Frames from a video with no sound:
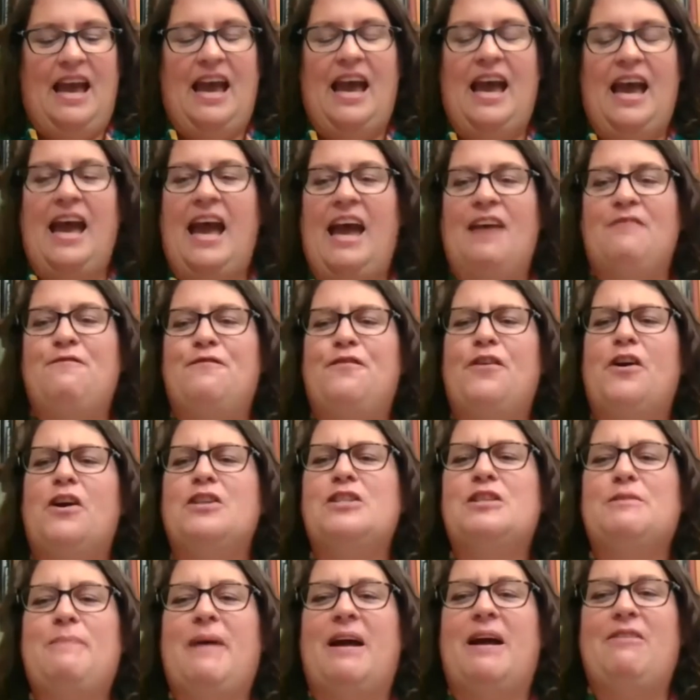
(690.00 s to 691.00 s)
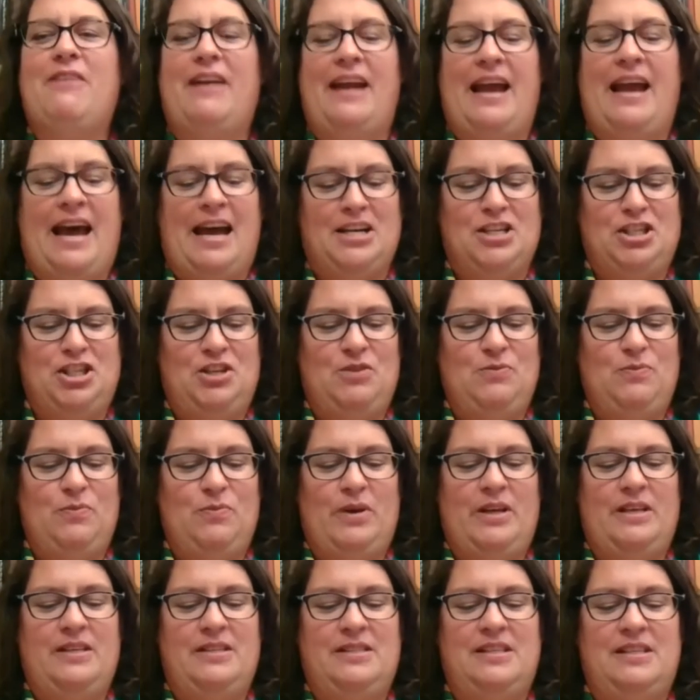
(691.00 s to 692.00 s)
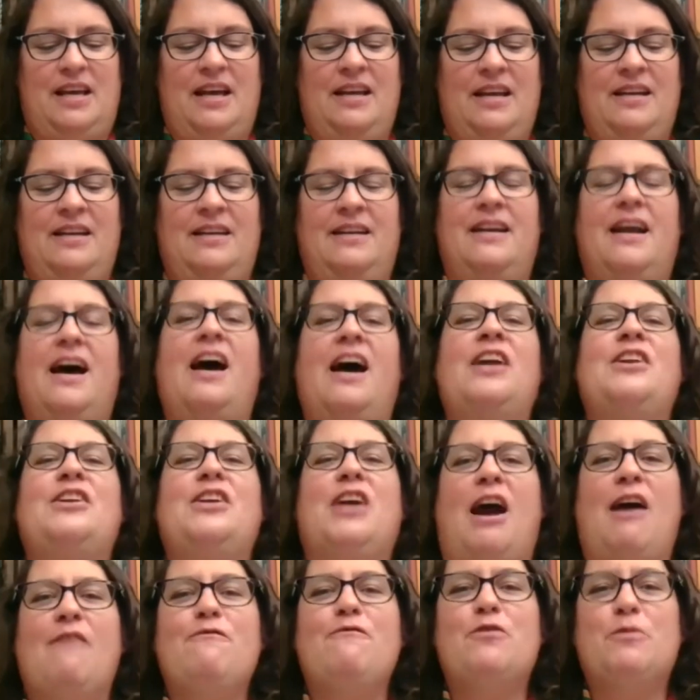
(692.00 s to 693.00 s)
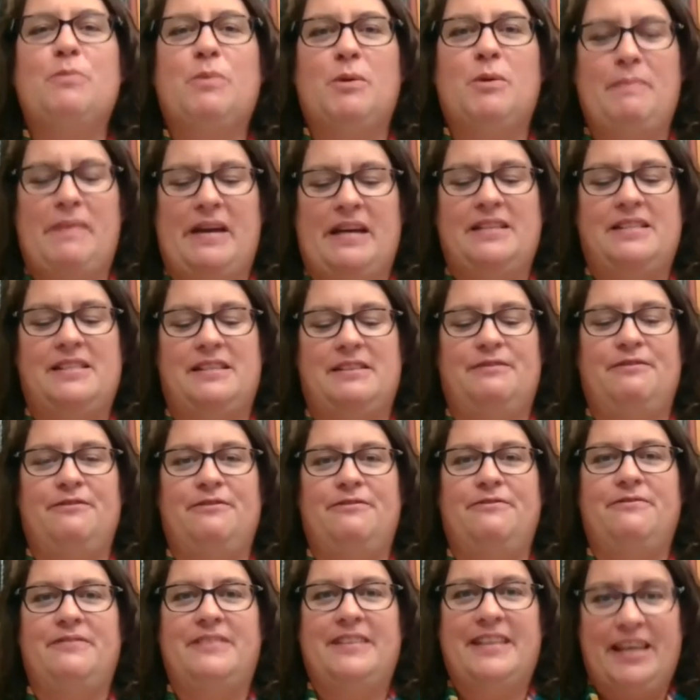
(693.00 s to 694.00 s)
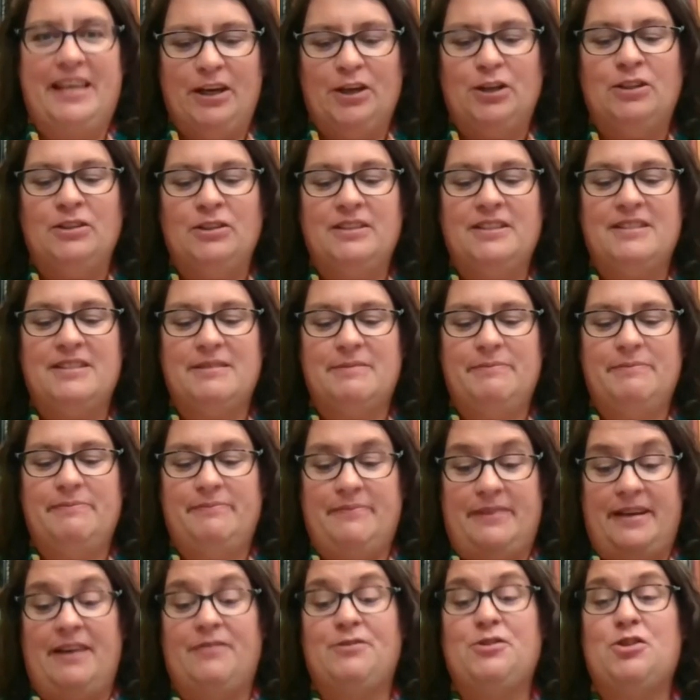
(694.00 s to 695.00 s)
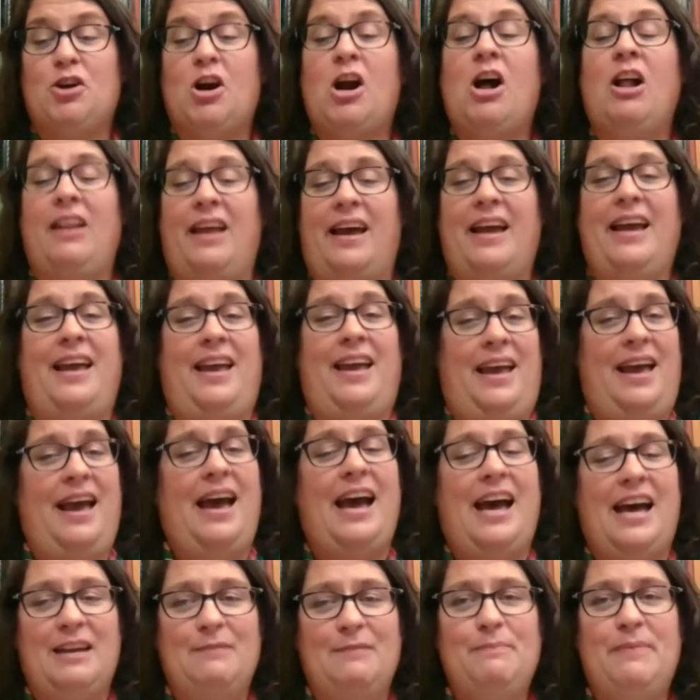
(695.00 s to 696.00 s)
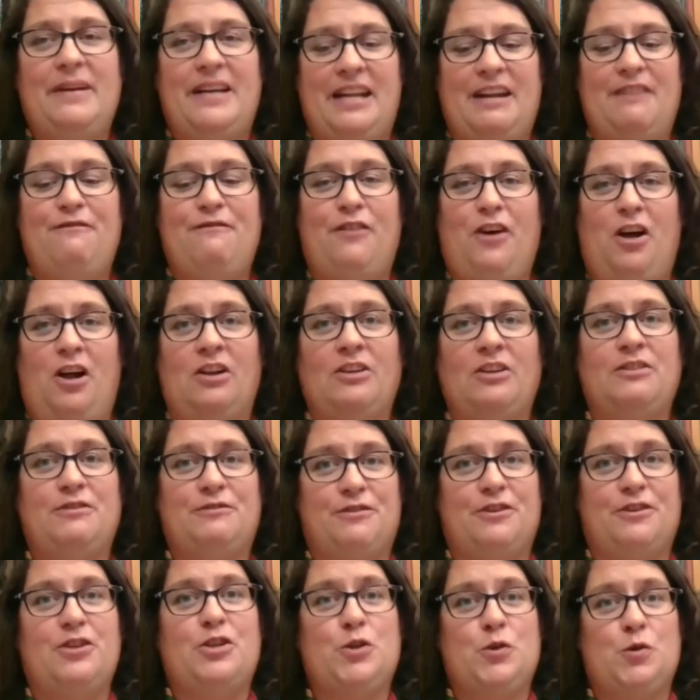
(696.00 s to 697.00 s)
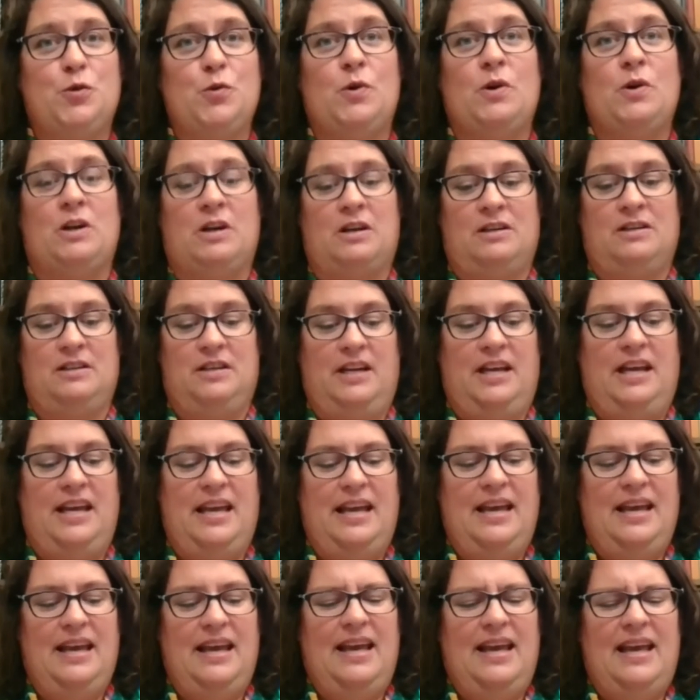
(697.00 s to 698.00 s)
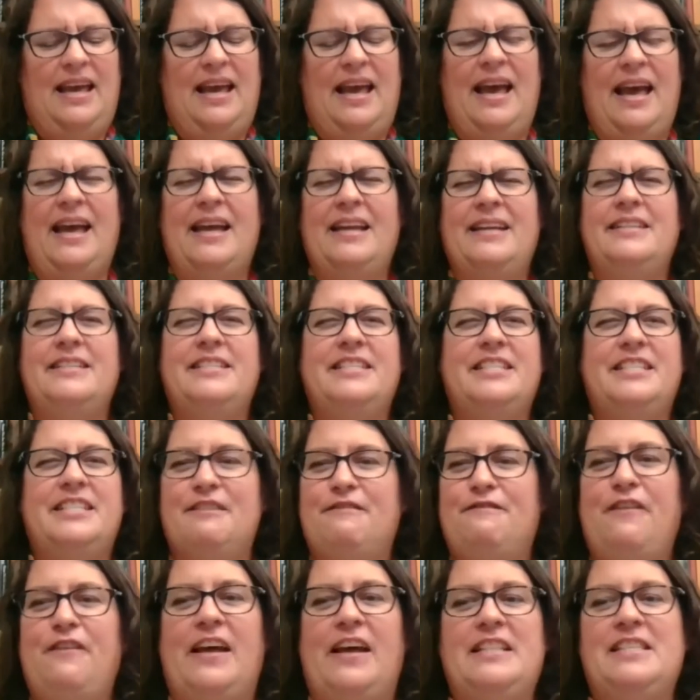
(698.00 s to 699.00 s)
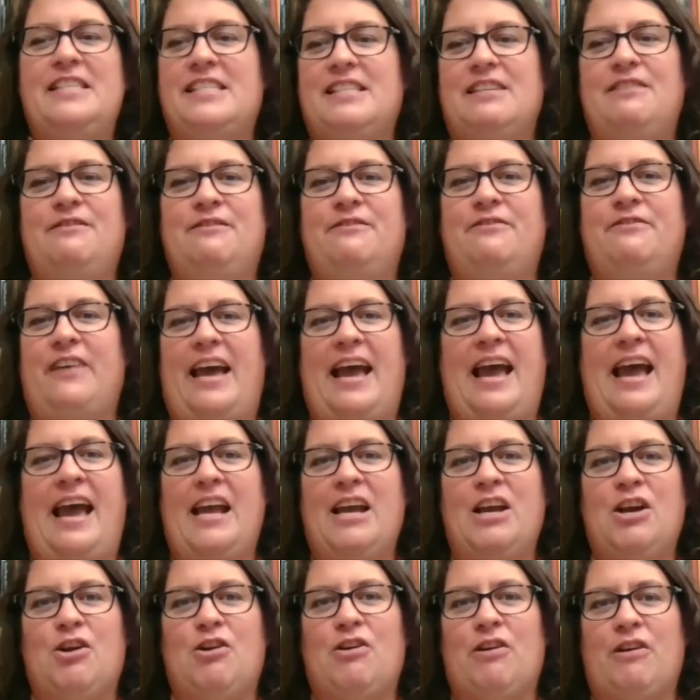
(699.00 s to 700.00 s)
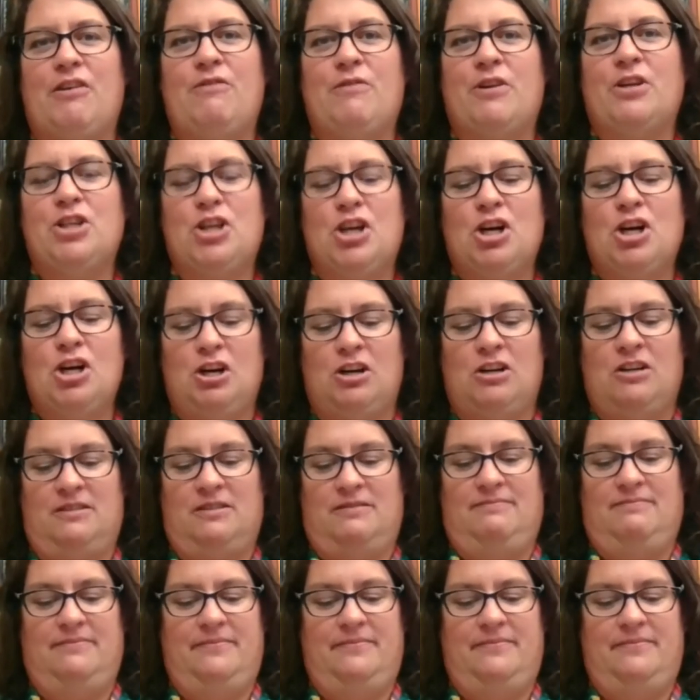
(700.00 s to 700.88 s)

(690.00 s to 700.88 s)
At first, my reaction was an uncomfortable mix of guilt, after all, I had been at fault for sure, and defensive anger in return.